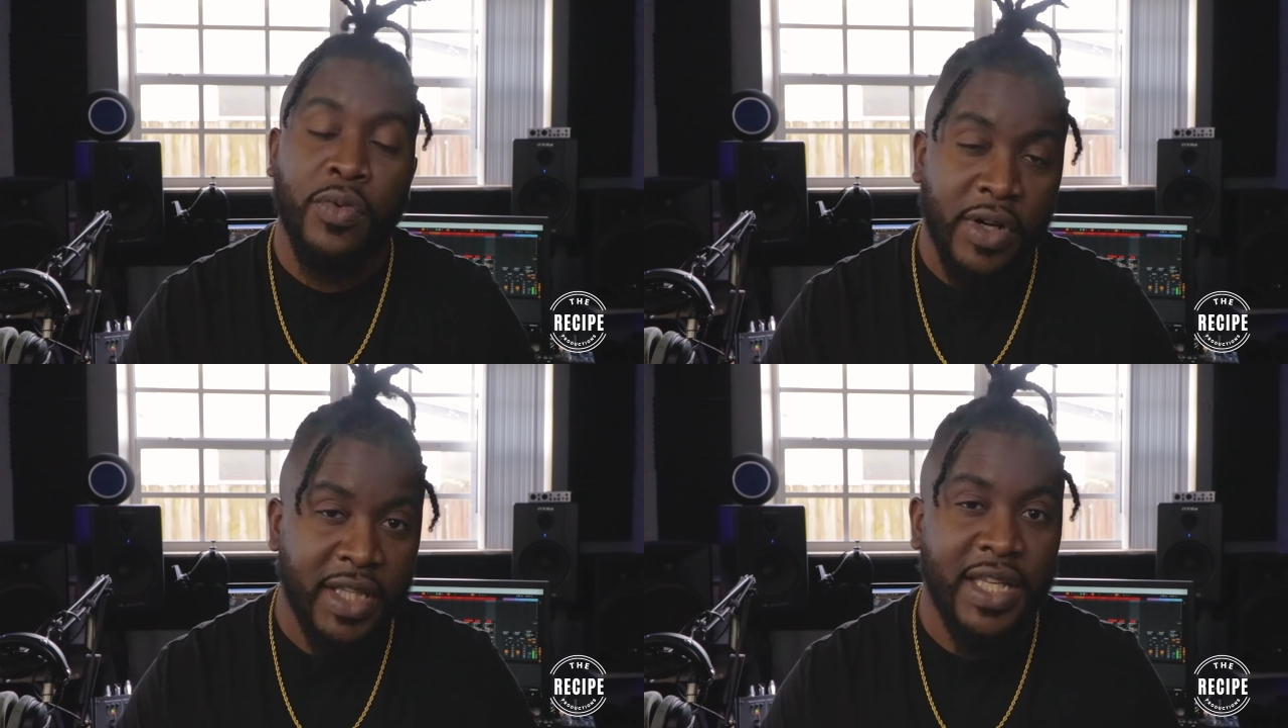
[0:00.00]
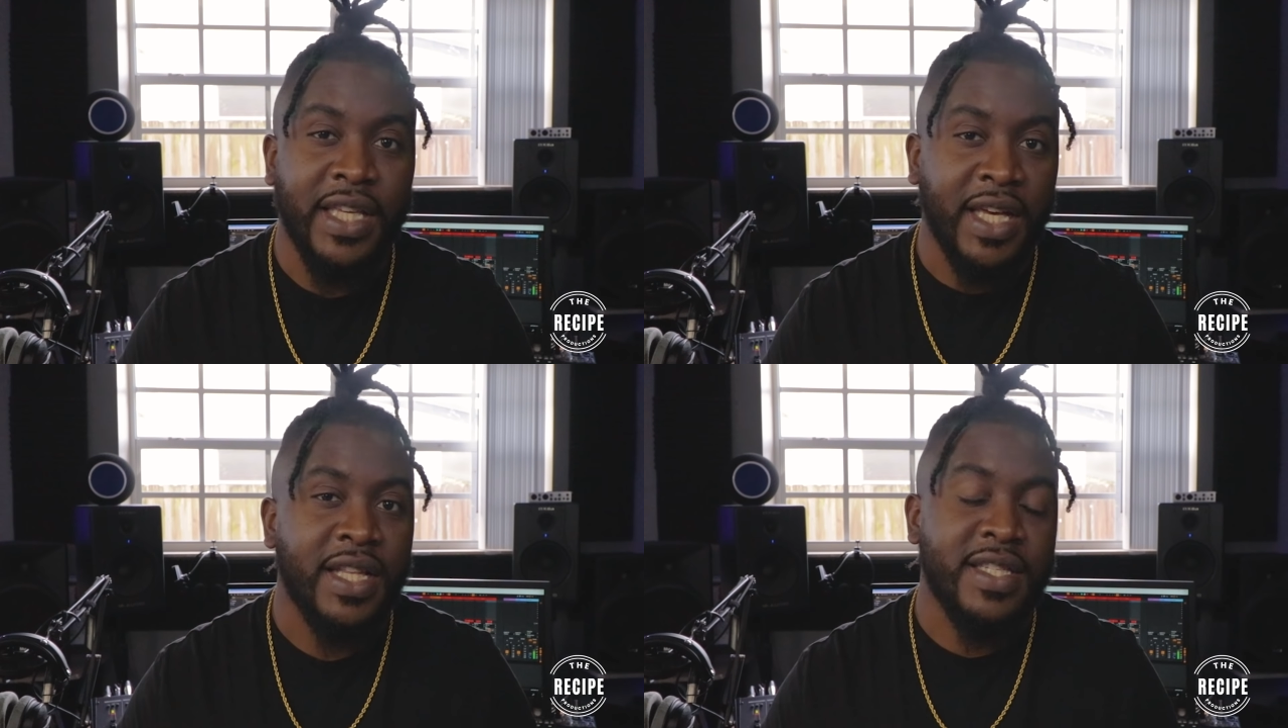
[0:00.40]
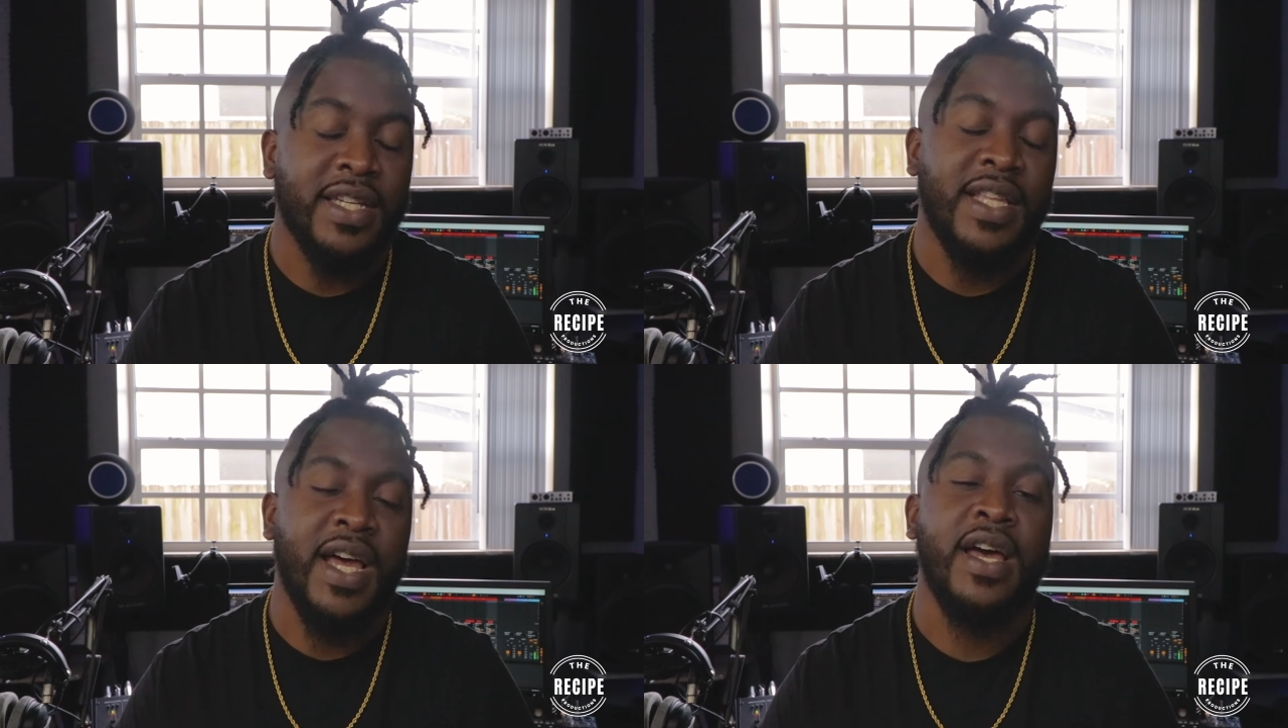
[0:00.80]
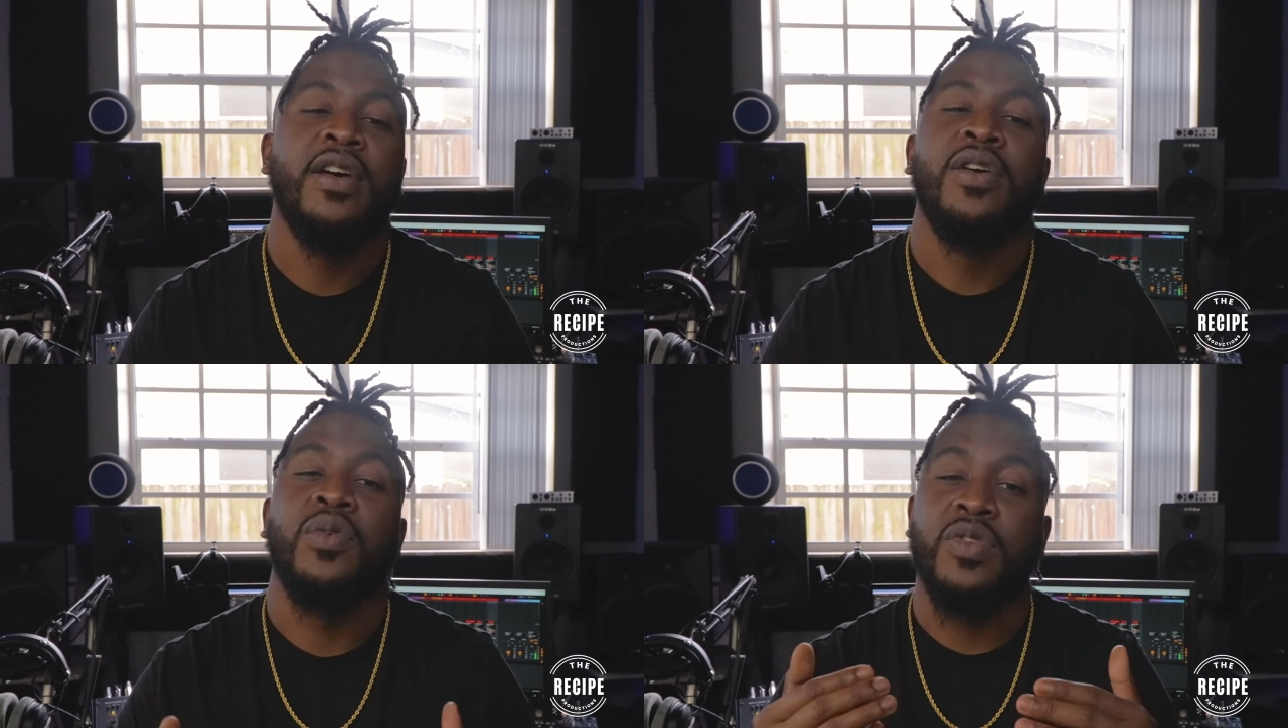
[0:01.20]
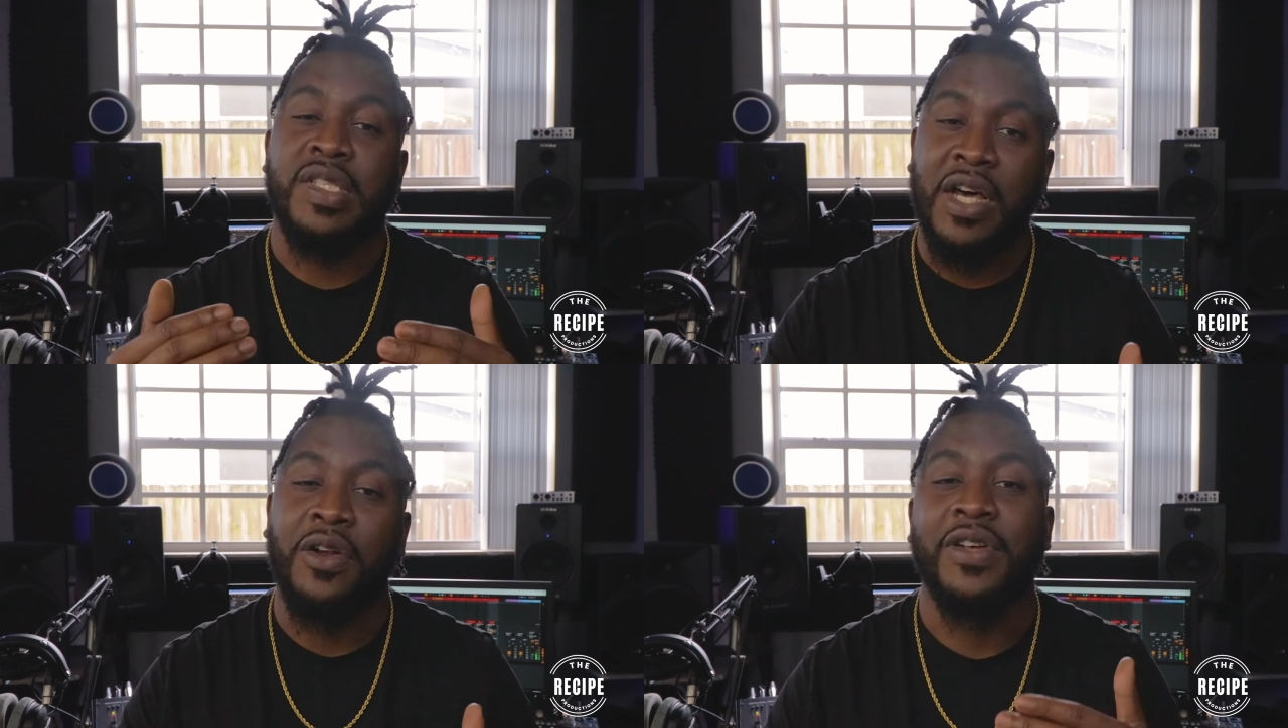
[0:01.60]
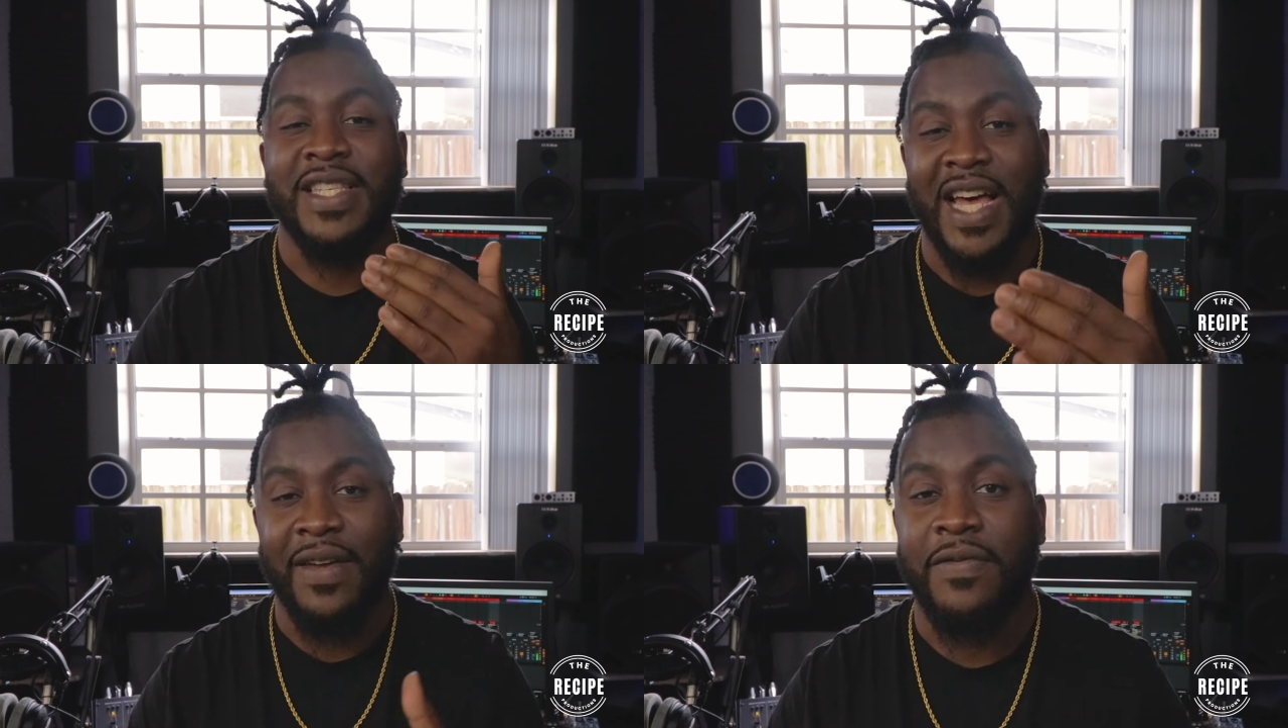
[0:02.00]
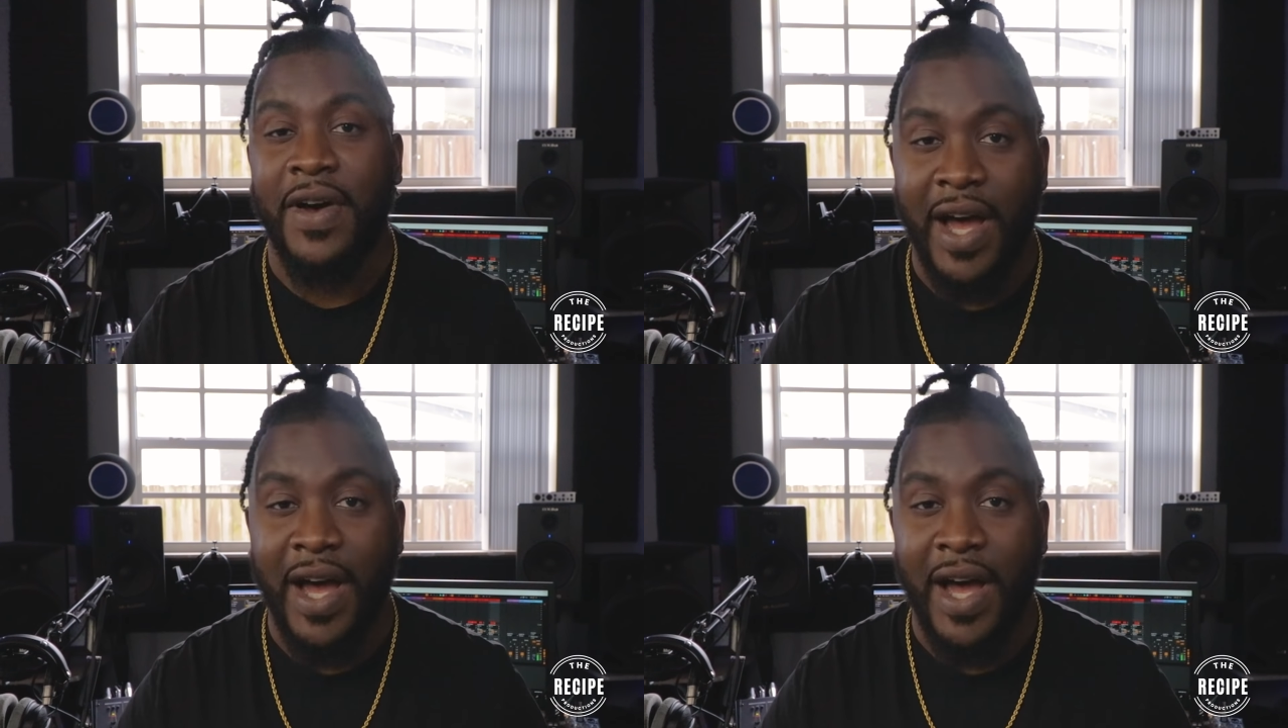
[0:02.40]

really get into that Griselda type